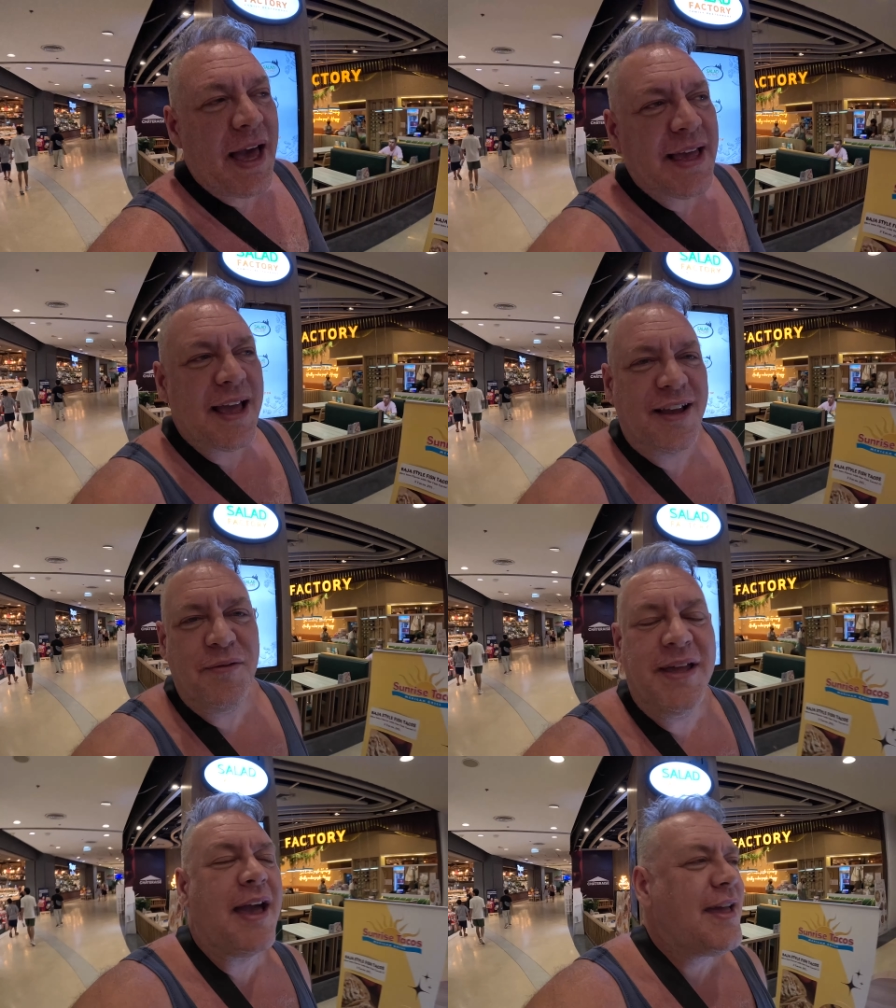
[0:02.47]
gotta,
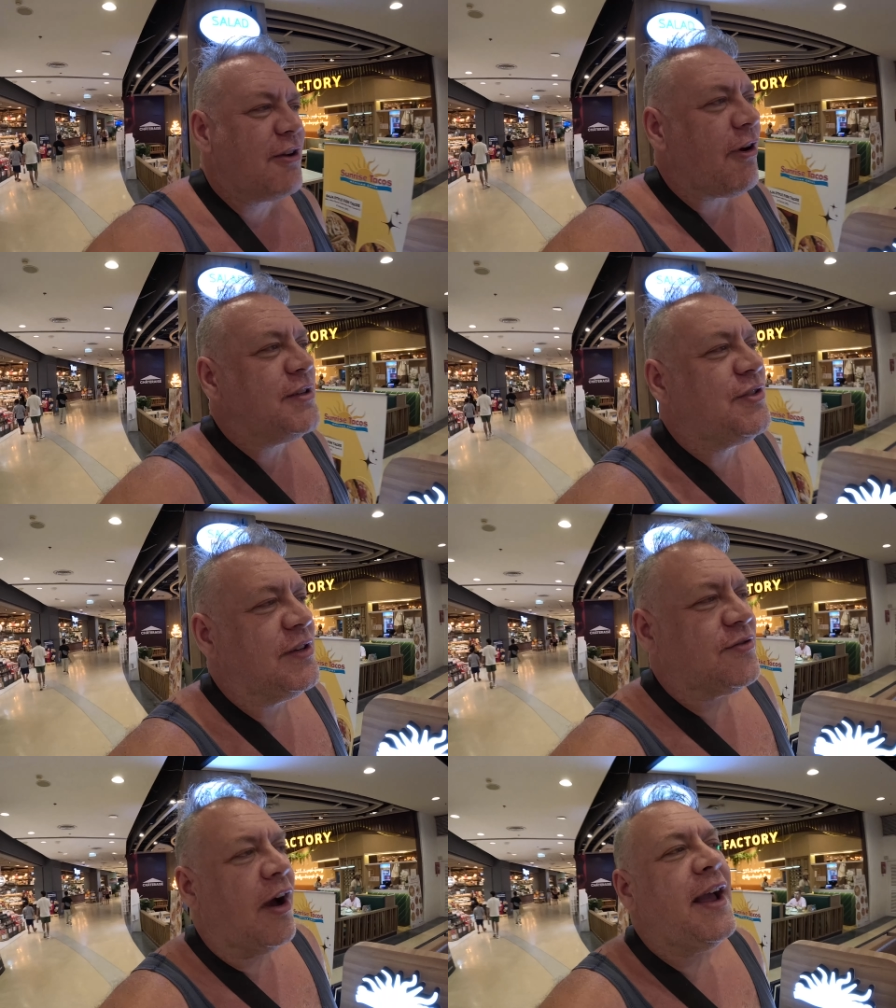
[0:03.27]
get, we gotta get
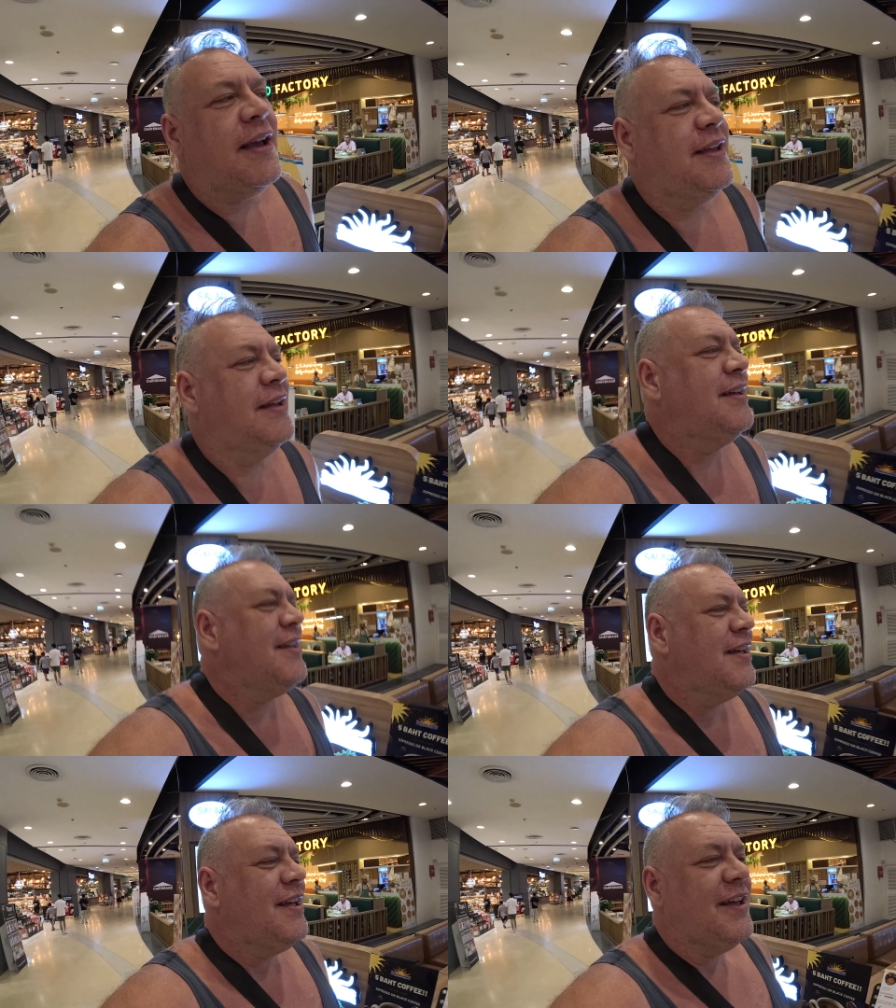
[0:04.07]
groceries, right?
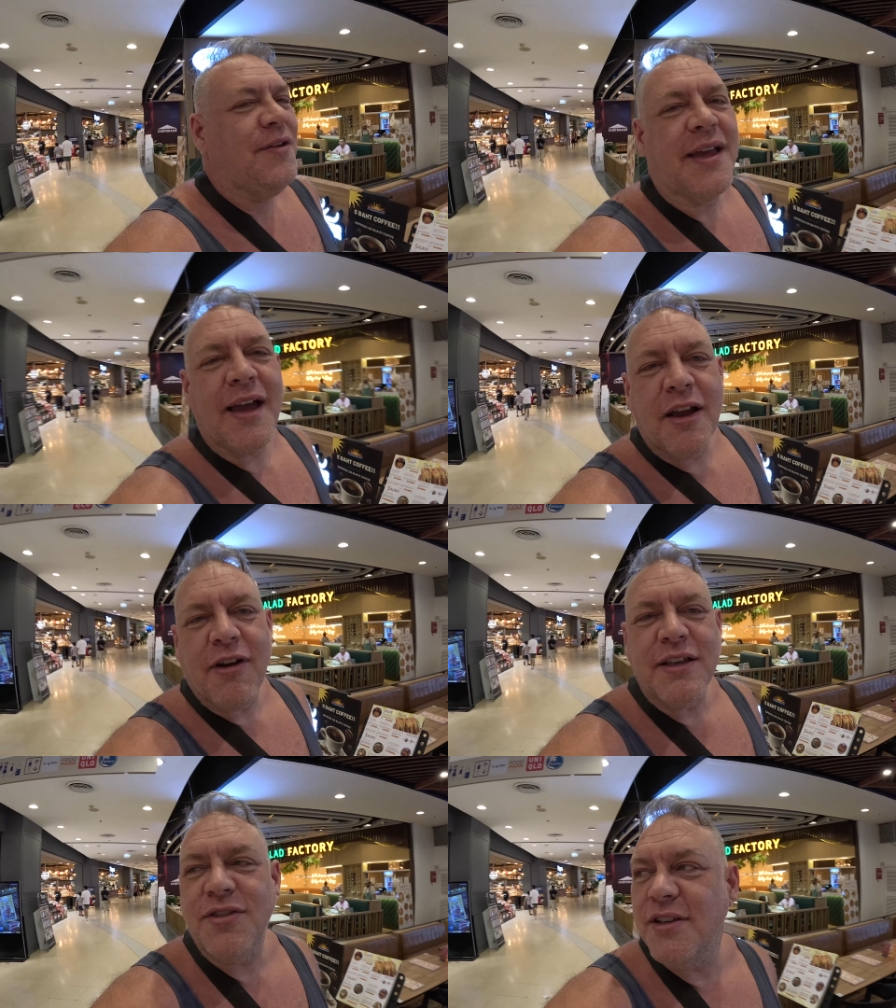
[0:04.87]
We go to get
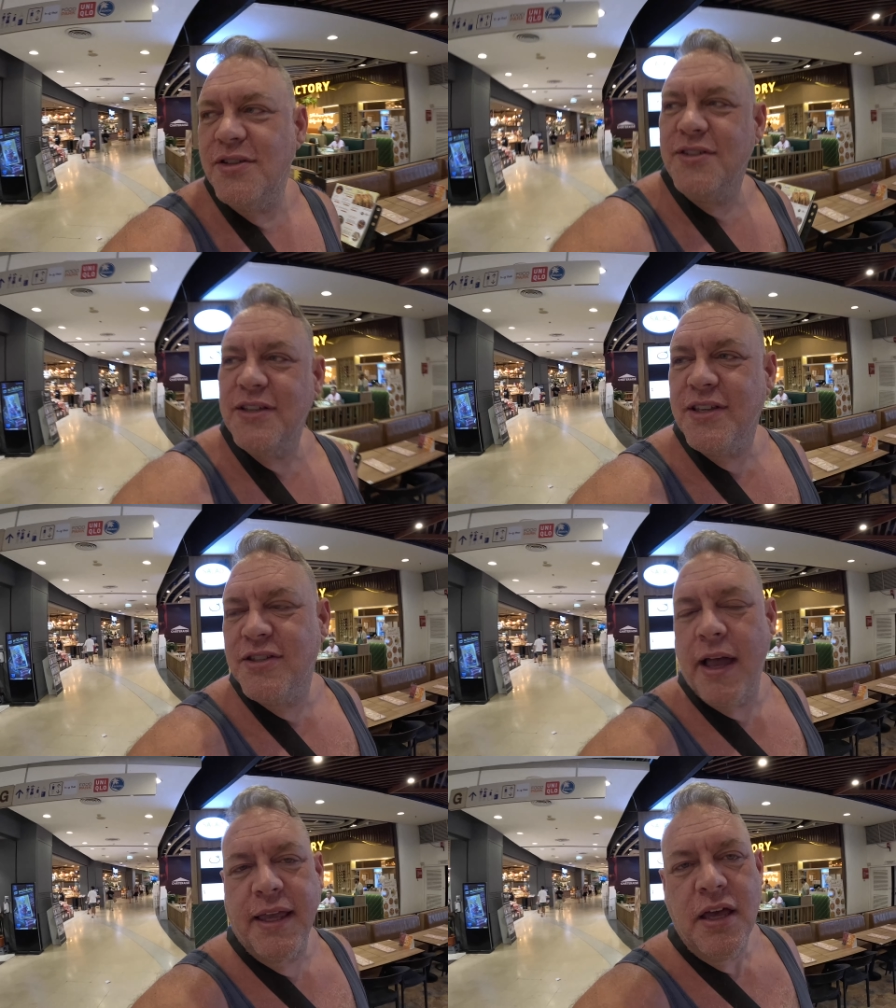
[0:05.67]
groceries, and
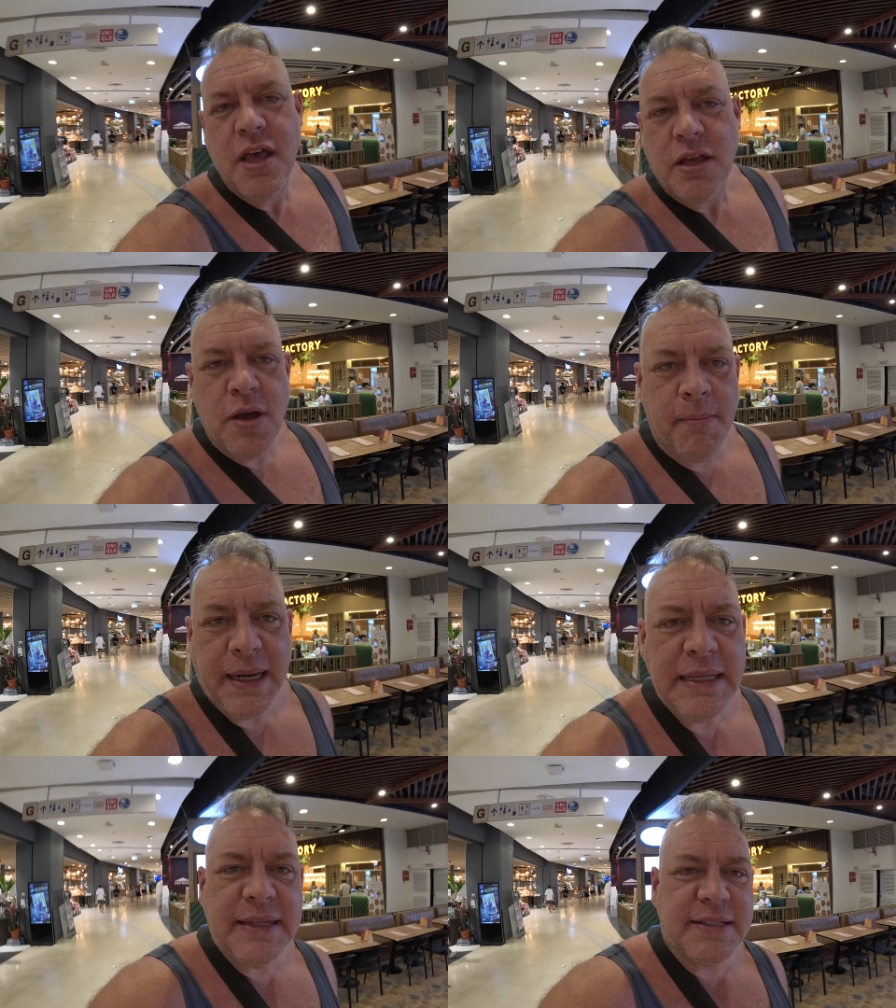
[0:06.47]
Jessica's like, your
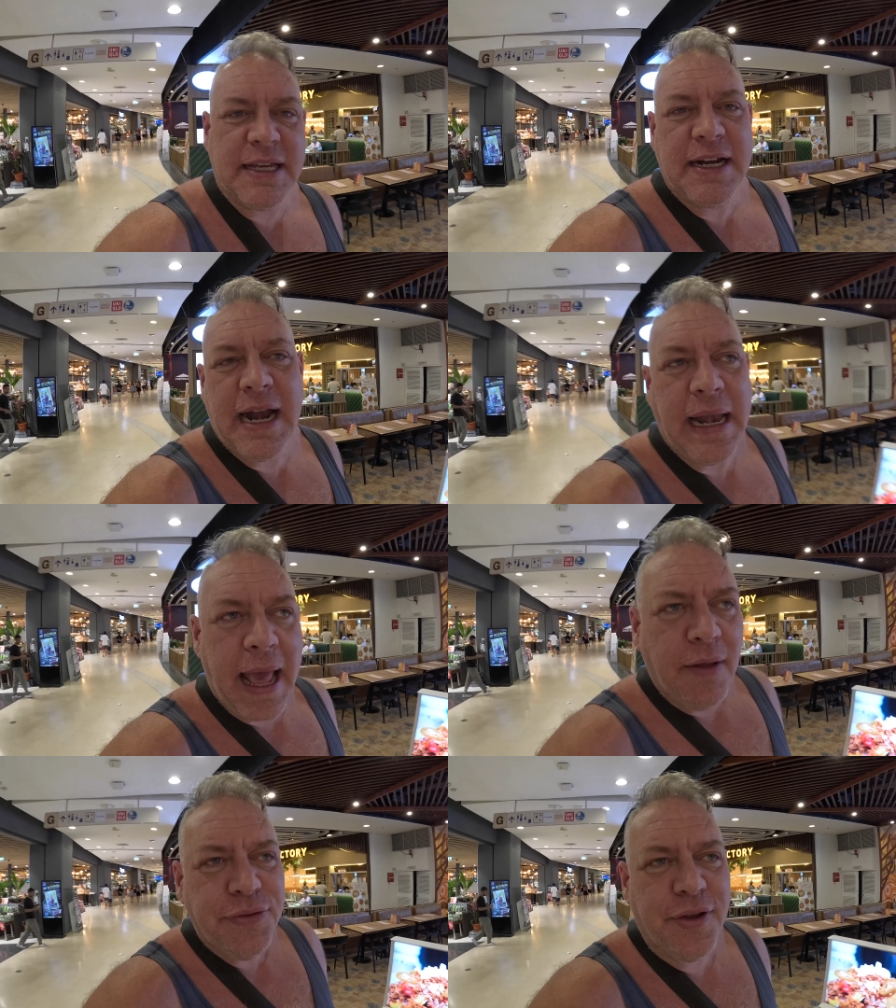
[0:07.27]
money doesn't run
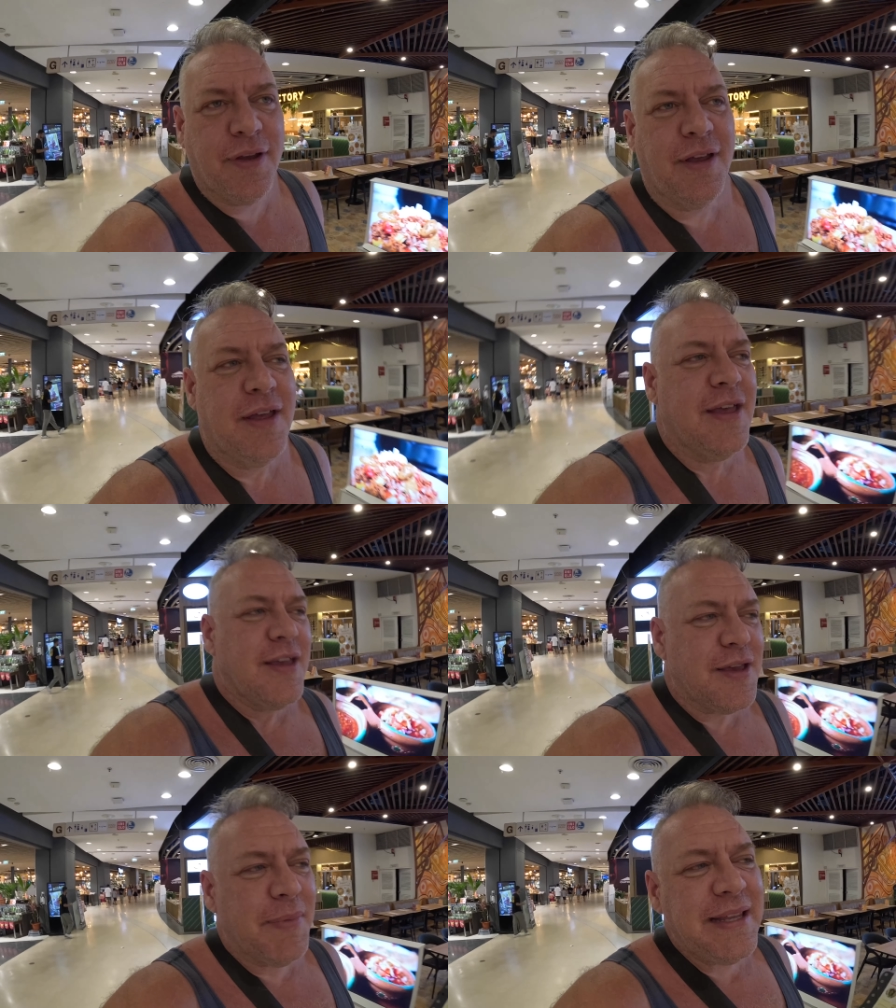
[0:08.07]
out.
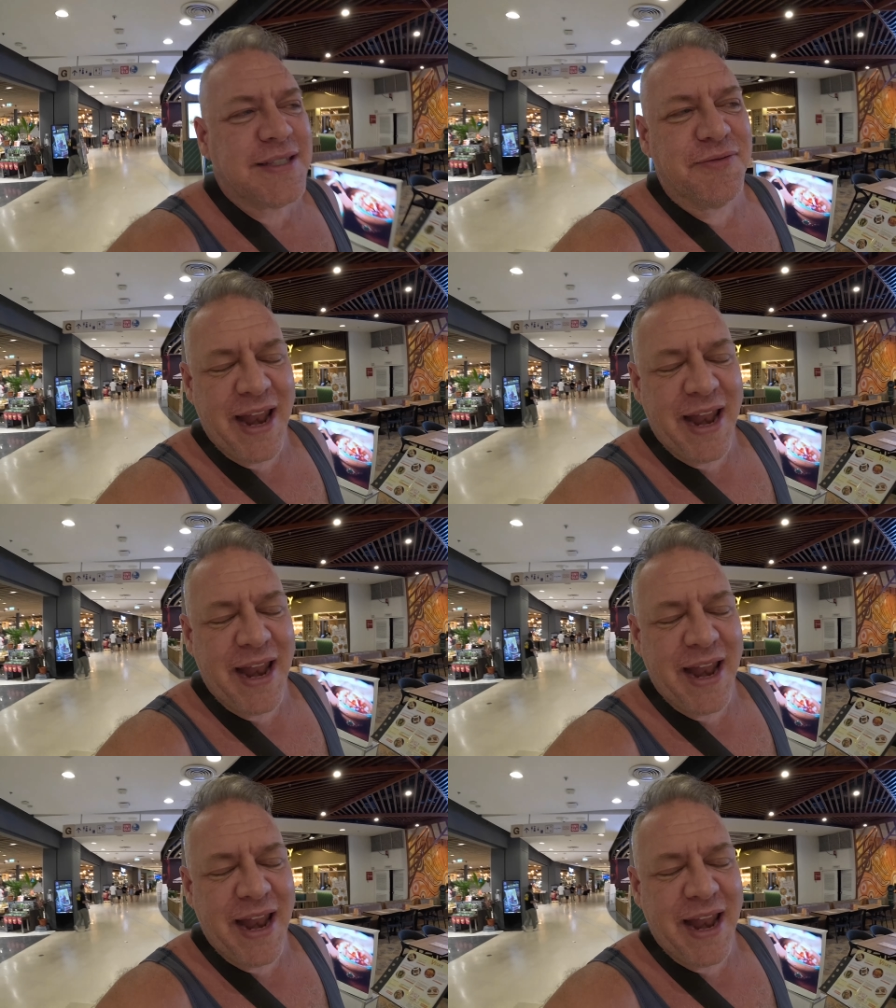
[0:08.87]
Your money doesn't